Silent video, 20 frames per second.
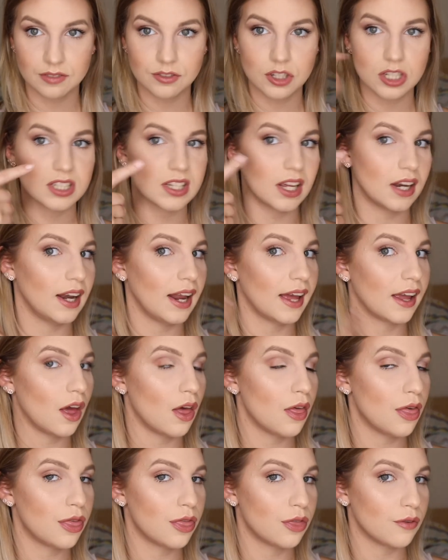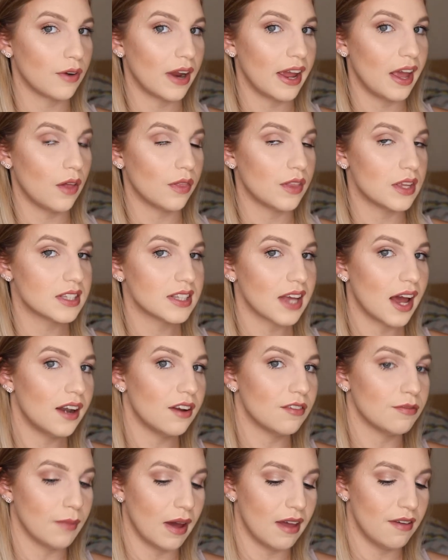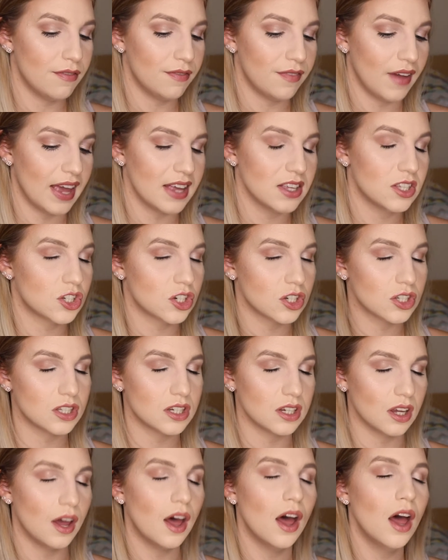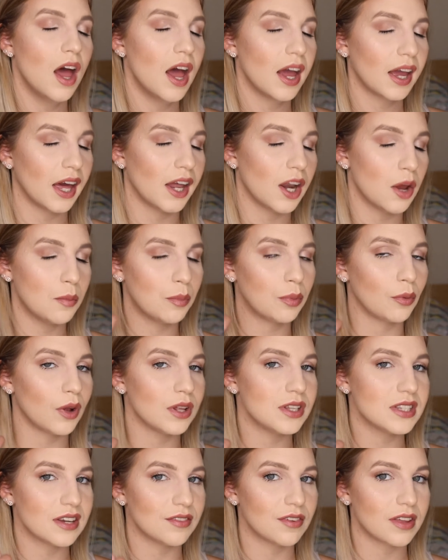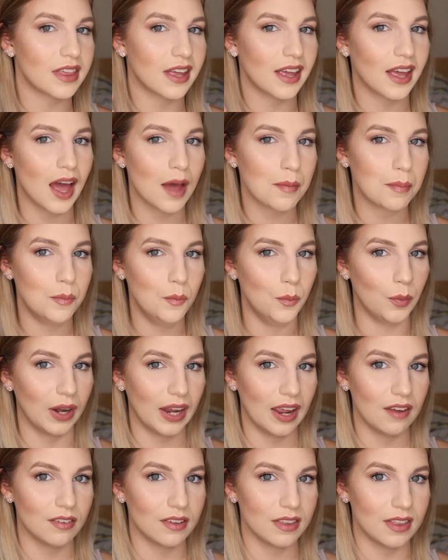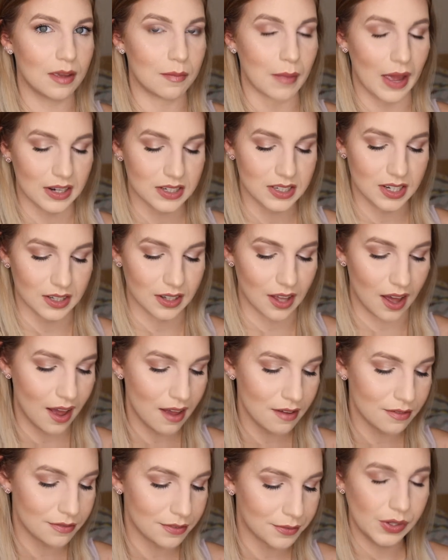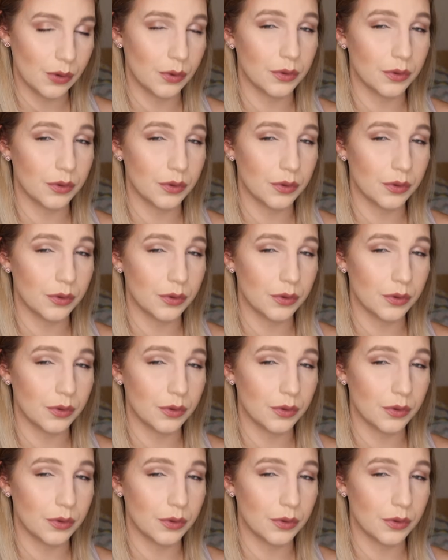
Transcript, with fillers: I've just done like a three on the side of my face just to kind of bronze everything up and bring everything back to life.